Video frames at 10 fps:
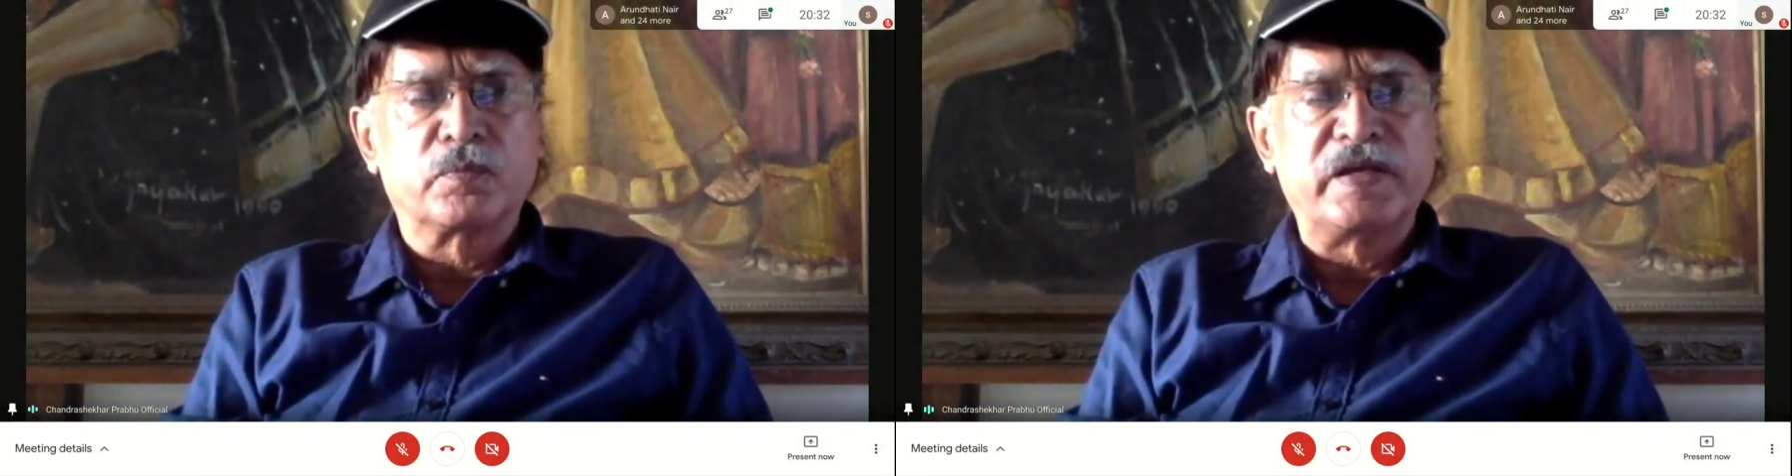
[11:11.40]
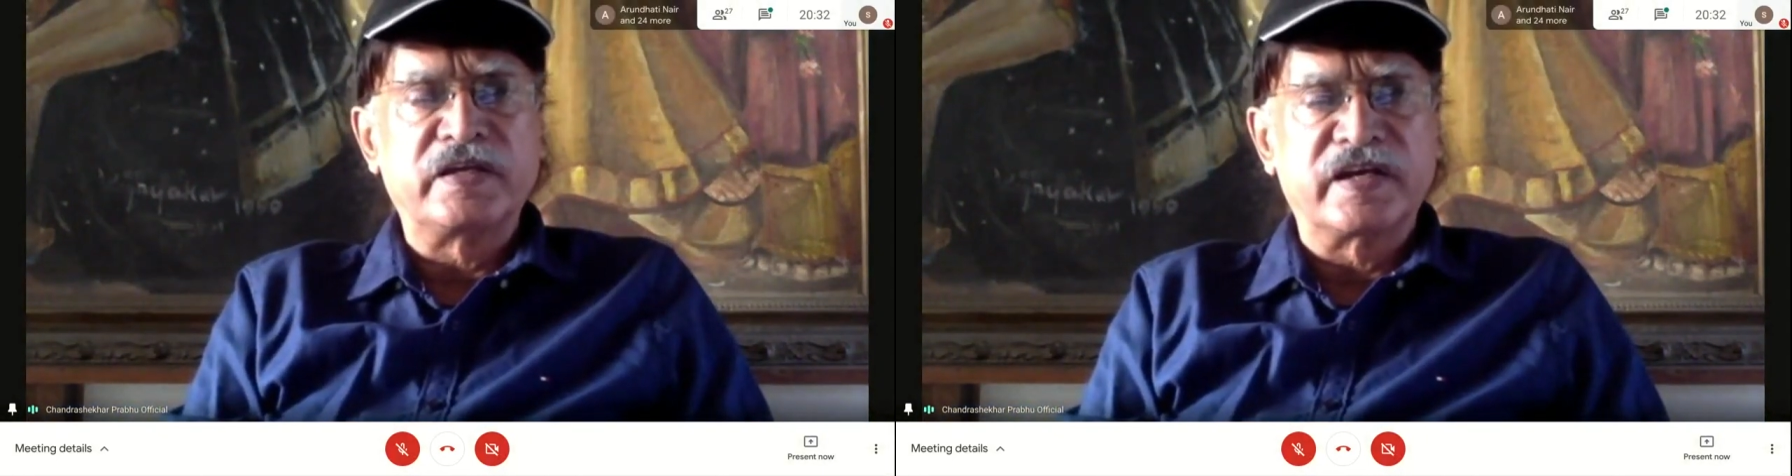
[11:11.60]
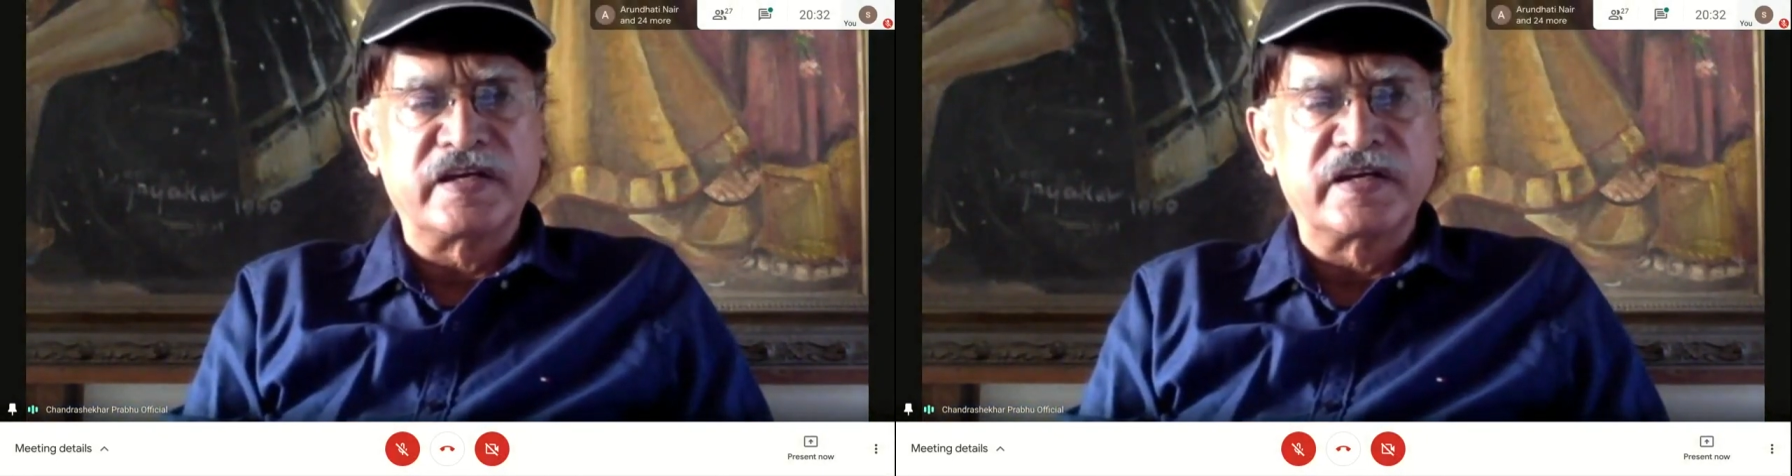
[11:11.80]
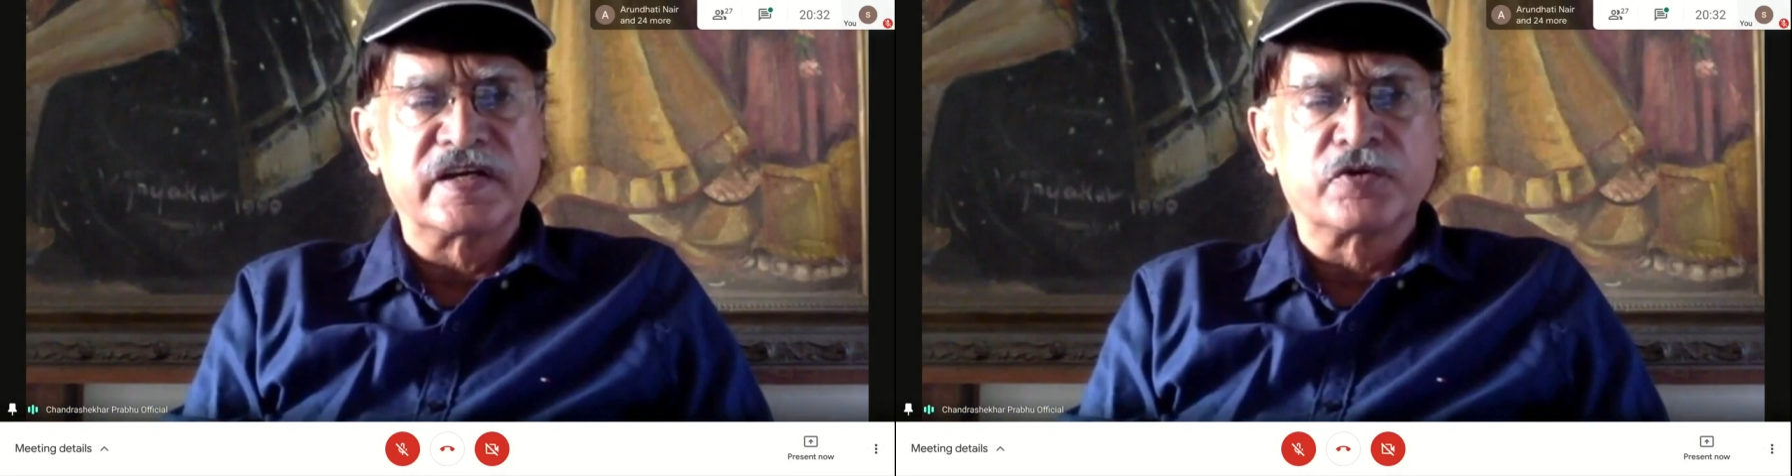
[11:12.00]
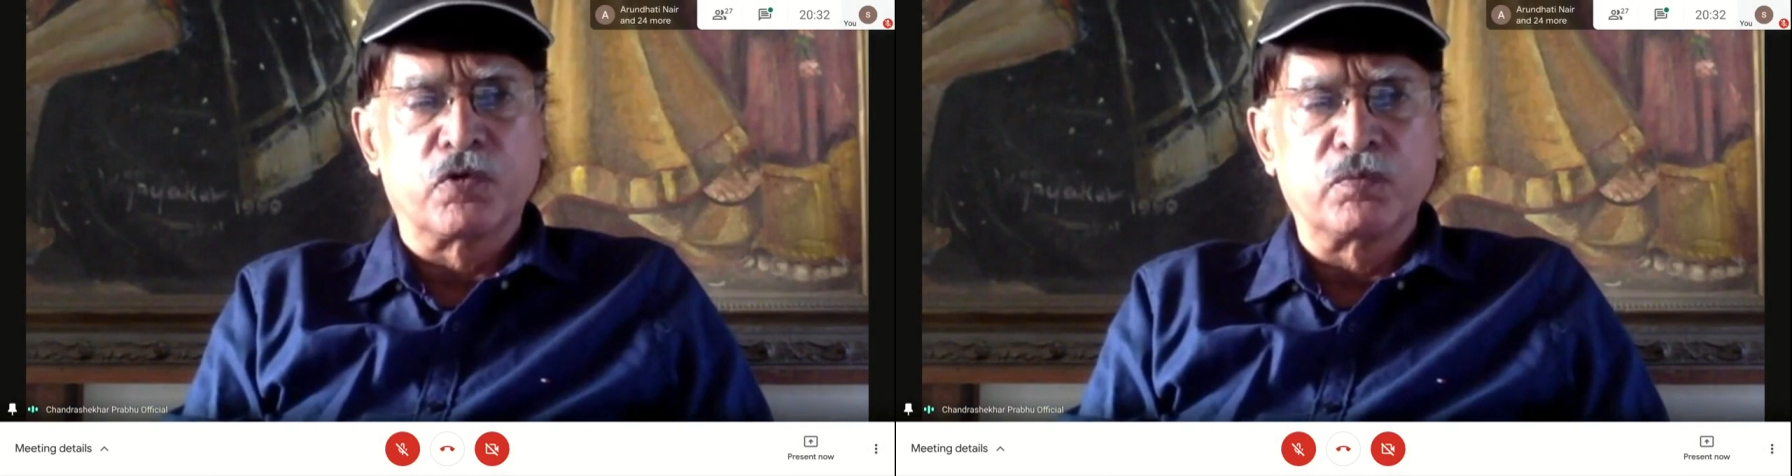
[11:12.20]

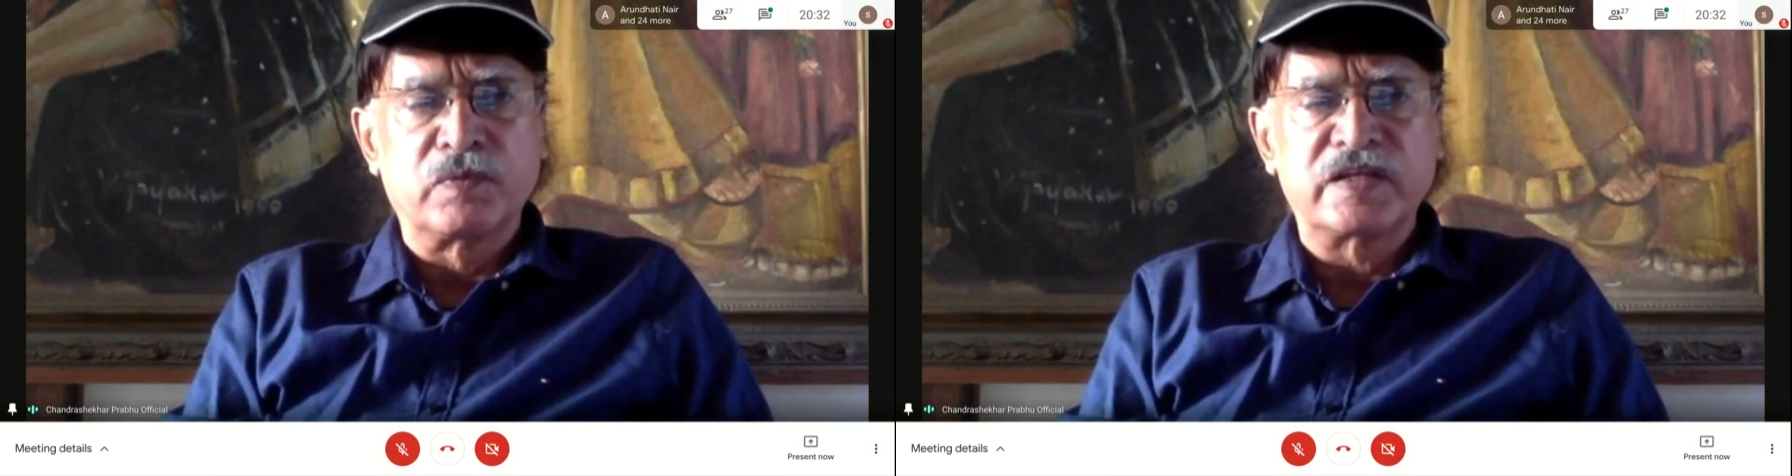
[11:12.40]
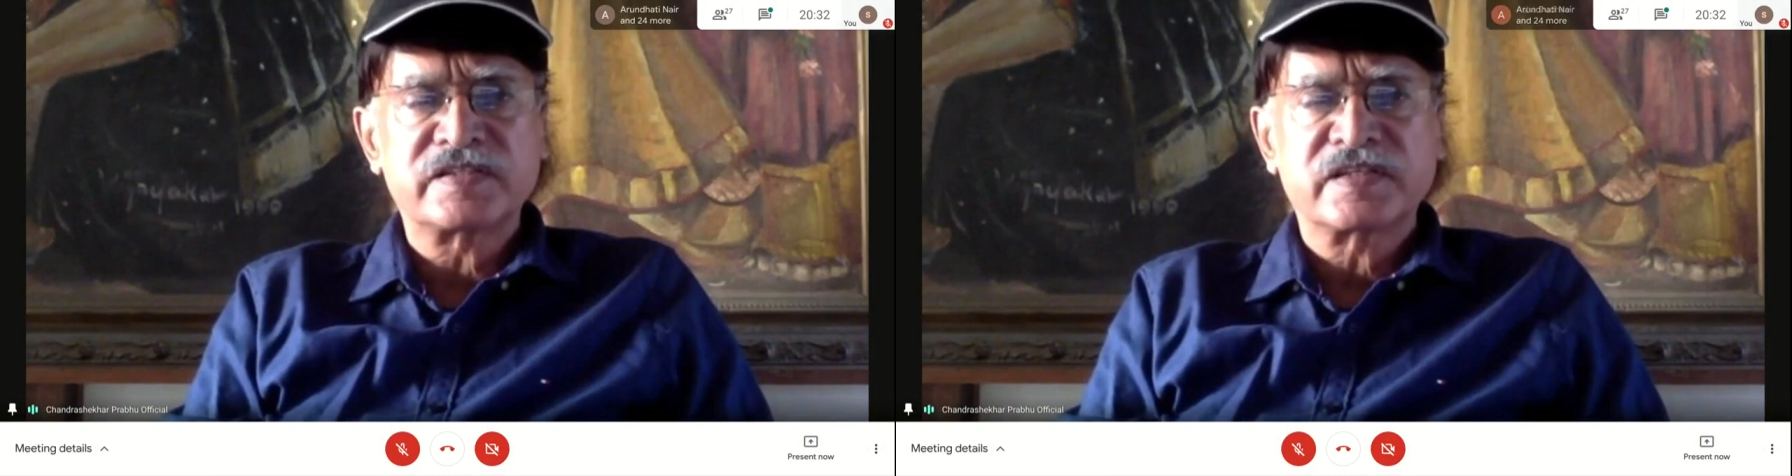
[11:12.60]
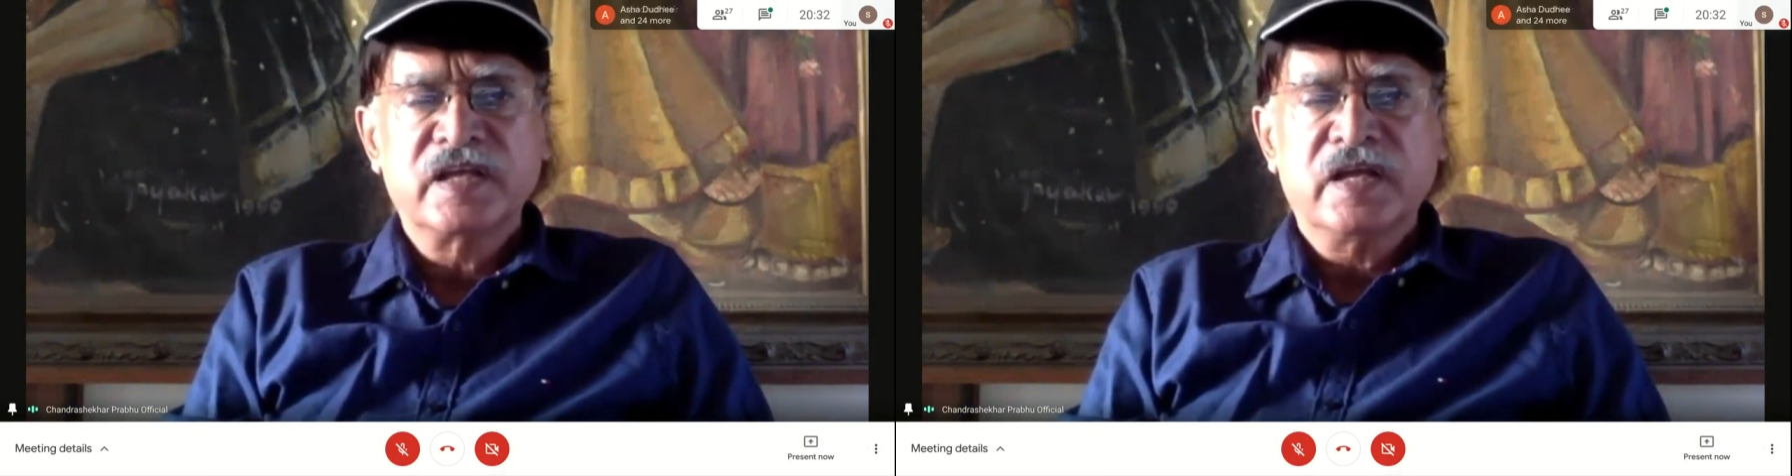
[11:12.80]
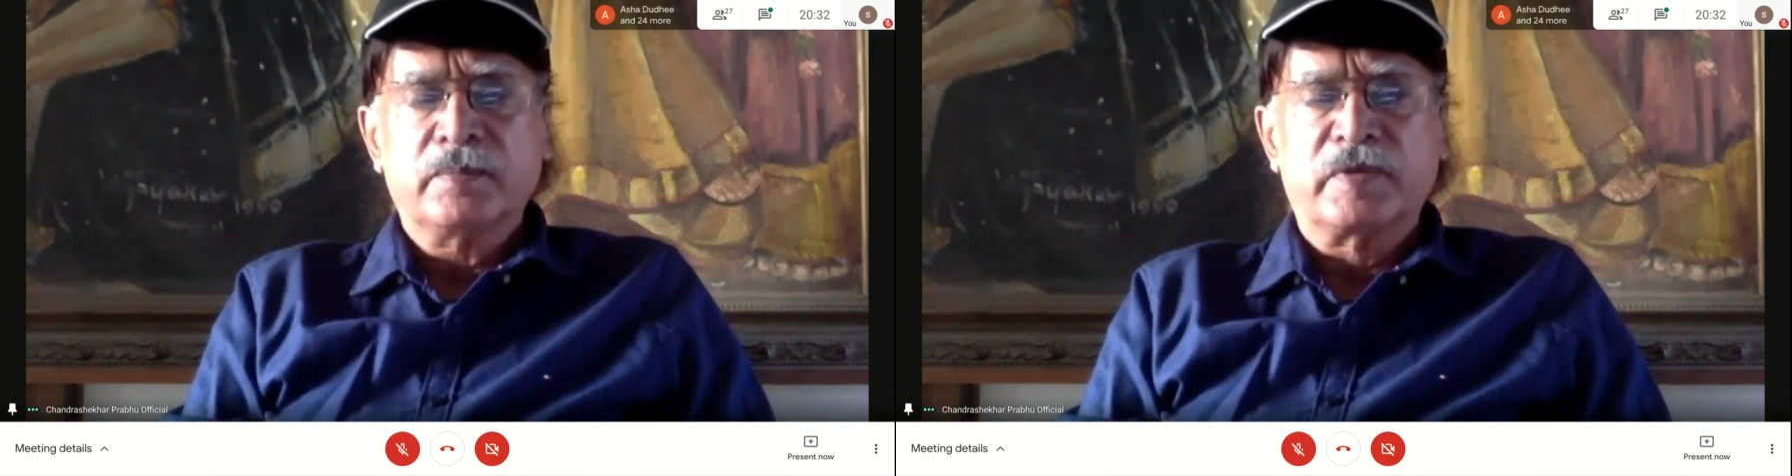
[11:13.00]
rendered homeless,